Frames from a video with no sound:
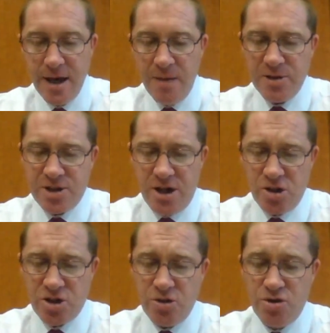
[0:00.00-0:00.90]
And
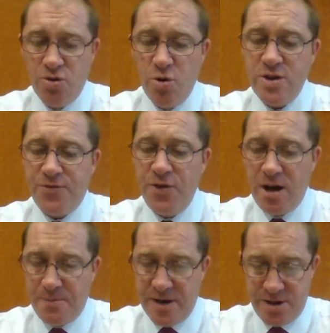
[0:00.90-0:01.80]
besides, hostels are always
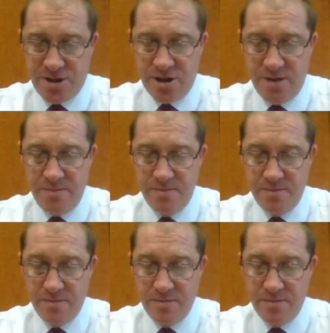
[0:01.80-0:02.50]
full up by this time.